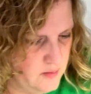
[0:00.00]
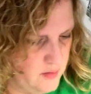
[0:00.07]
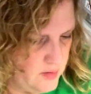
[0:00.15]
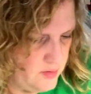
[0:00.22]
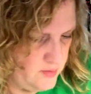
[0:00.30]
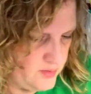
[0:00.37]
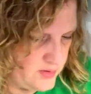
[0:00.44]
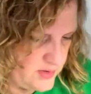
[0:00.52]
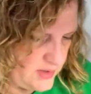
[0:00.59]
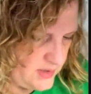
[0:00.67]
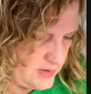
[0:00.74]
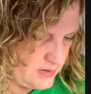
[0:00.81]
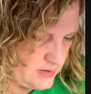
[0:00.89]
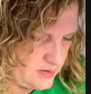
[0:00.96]
you can see
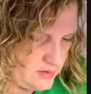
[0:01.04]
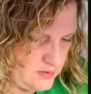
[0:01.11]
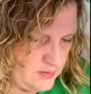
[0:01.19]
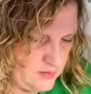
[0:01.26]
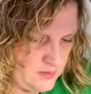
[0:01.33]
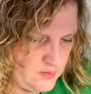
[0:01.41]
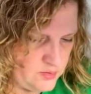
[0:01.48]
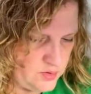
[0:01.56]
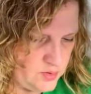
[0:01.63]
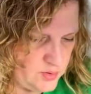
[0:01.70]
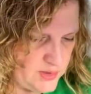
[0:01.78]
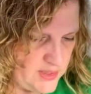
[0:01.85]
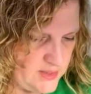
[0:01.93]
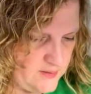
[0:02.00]
here 2
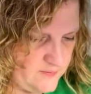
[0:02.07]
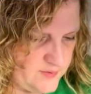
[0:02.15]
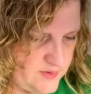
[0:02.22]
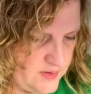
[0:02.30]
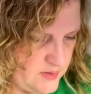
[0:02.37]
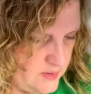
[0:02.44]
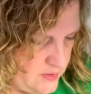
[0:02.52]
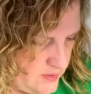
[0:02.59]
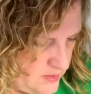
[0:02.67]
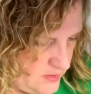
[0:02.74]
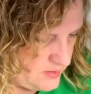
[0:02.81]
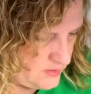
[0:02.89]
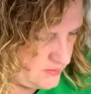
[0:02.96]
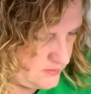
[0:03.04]
leaves,
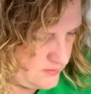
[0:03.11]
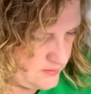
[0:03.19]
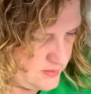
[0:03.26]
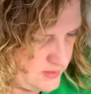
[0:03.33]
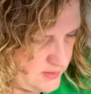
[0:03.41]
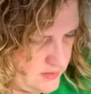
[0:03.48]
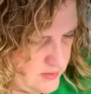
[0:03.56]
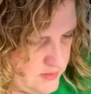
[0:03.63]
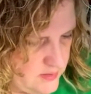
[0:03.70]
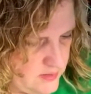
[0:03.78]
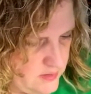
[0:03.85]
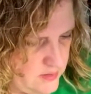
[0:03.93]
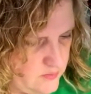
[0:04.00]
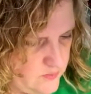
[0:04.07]
this
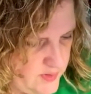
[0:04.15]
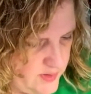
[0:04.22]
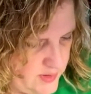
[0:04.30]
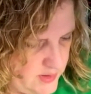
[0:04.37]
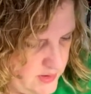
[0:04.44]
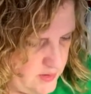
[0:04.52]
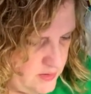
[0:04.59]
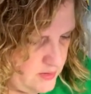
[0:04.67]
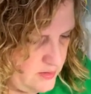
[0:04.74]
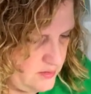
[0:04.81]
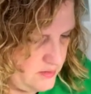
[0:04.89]
little one there,